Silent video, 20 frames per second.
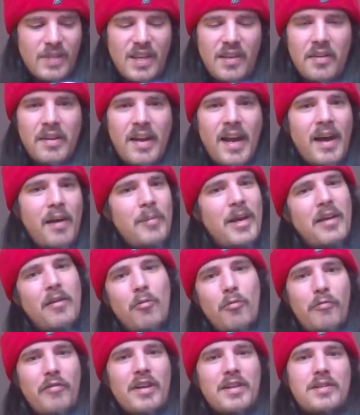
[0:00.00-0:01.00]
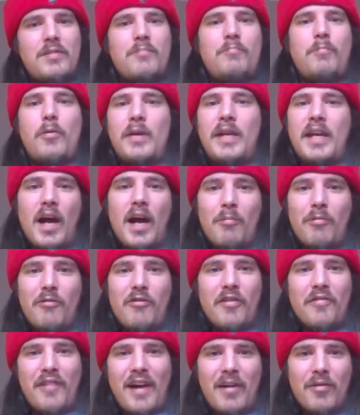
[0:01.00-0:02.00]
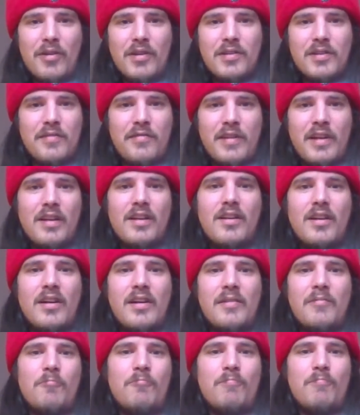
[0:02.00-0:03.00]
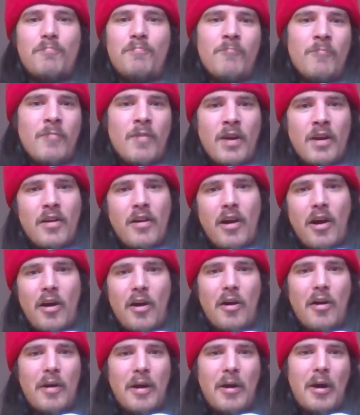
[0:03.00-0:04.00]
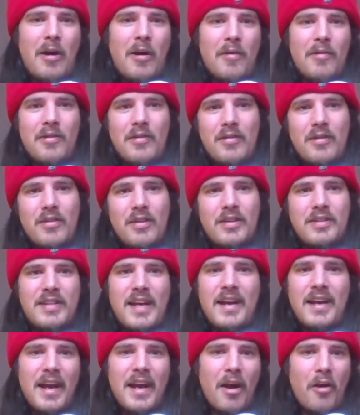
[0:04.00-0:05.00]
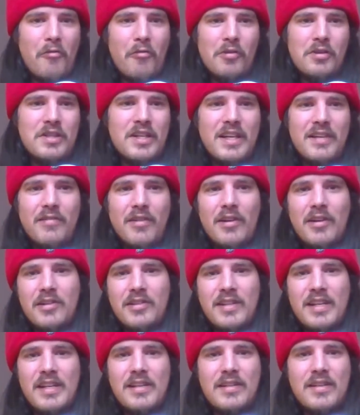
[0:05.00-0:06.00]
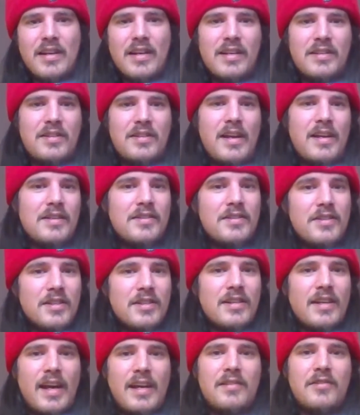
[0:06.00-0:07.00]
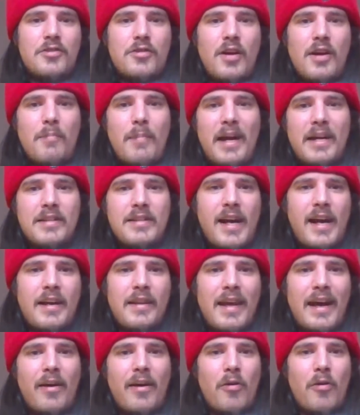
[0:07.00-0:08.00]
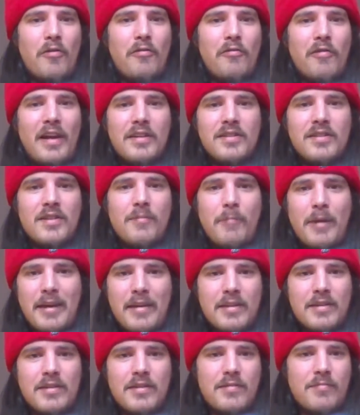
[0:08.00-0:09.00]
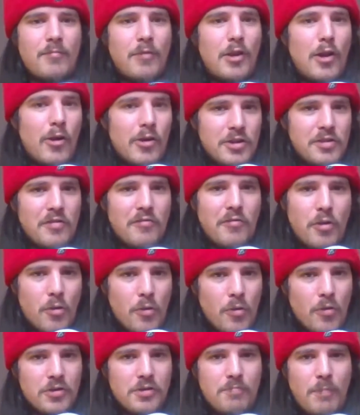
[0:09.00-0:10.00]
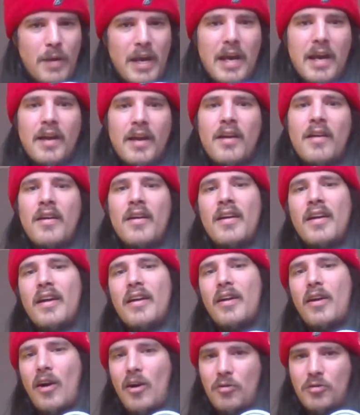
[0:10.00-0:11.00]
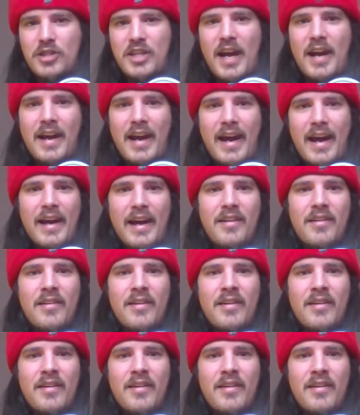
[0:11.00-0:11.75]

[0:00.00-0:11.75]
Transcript: yeah, I mean, all things are pointing up for the Falcons. I think you could say they overachieved last season. It's just a case of trying to maintain that offense. The biggest loss, of course, being Kyle Shanahan.